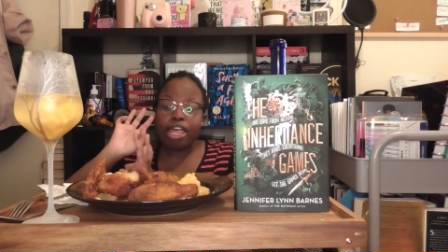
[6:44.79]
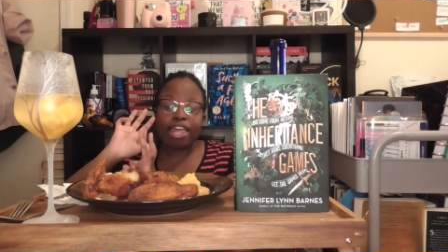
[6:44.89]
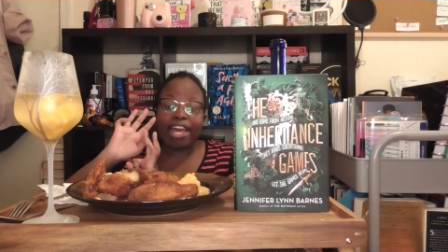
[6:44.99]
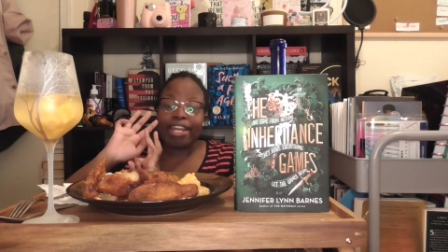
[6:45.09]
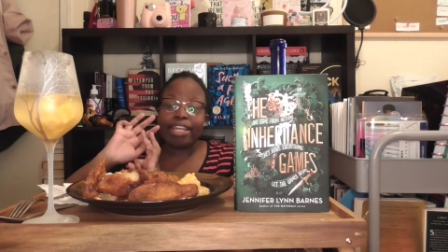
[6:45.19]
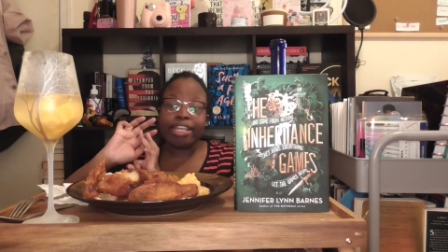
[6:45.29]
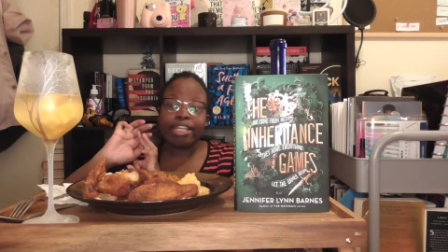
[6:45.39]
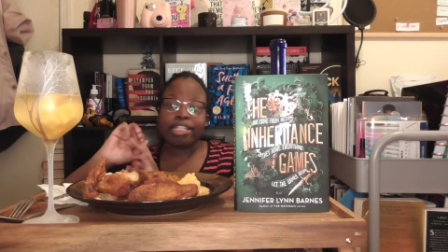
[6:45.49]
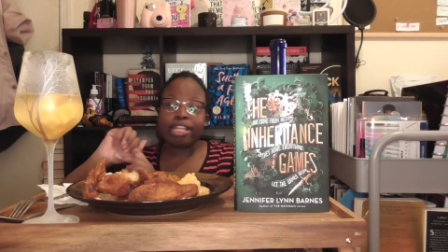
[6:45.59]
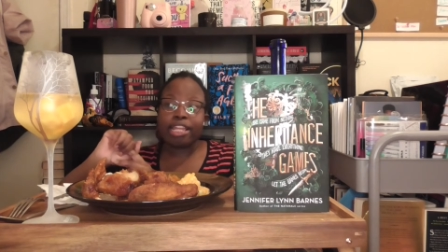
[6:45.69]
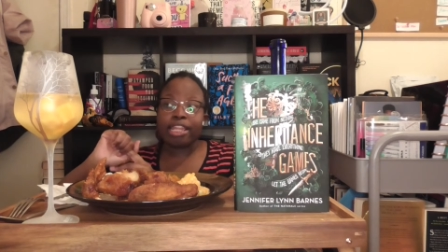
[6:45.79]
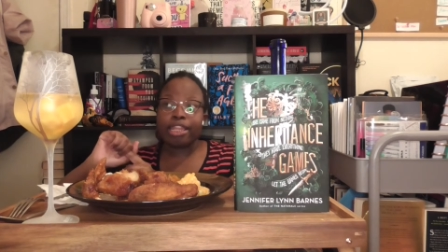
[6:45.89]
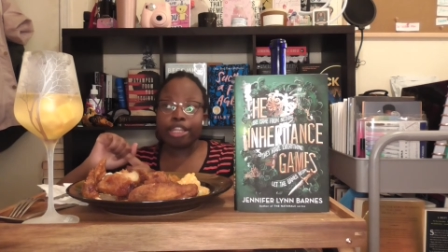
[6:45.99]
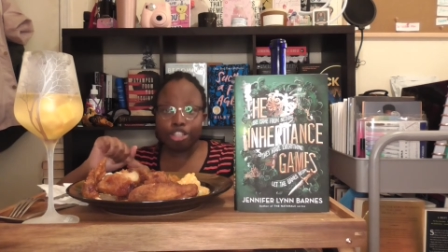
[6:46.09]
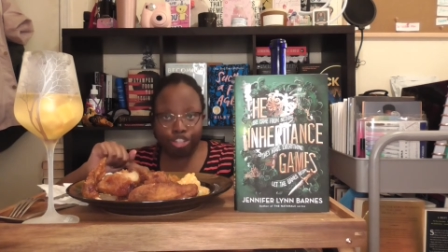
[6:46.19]
That is
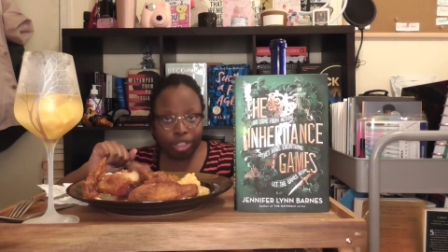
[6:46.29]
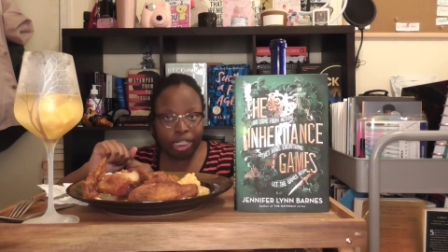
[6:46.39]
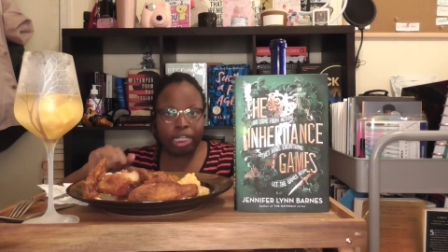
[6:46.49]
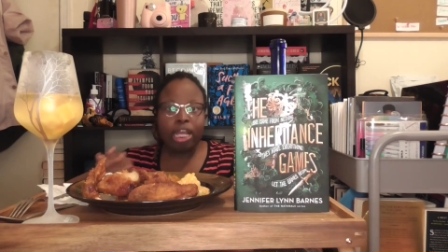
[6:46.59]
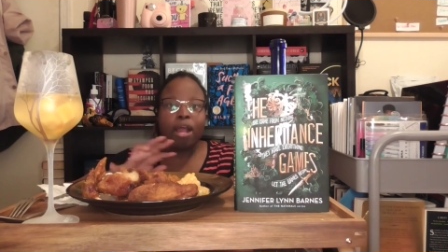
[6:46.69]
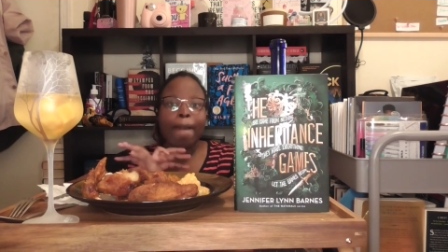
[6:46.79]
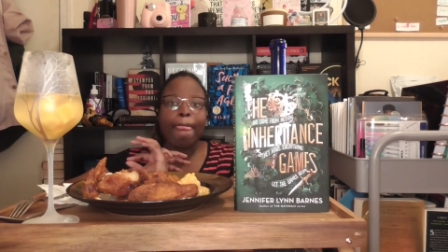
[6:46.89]
literally